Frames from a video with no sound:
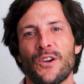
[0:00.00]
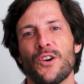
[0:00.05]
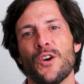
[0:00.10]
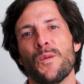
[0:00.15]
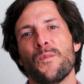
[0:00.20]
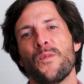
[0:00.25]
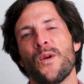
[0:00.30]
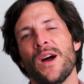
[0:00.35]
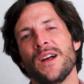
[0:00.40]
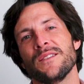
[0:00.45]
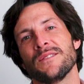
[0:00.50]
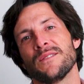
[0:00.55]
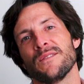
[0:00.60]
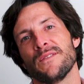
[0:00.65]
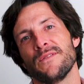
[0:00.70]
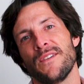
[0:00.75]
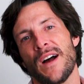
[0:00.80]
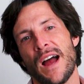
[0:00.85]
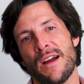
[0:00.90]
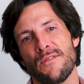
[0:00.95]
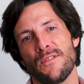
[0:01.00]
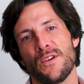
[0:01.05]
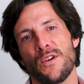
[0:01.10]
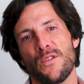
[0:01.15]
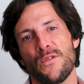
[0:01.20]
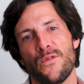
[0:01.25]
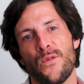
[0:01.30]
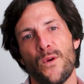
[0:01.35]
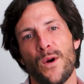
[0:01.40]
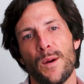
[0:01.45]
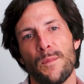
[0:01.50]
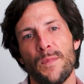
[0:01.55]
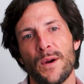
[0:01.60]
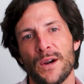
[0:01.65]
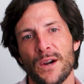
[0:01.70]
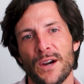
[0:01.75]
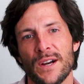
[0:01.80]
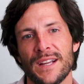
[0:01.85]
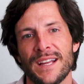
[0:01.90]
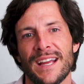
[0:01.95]
group runs 504
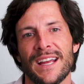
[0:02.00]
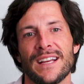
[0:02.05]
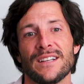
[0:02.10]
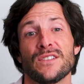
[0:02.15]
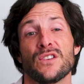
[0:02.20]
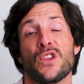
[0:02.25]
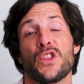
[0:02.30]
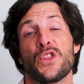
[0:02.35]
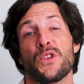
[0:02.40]
Burger Kings,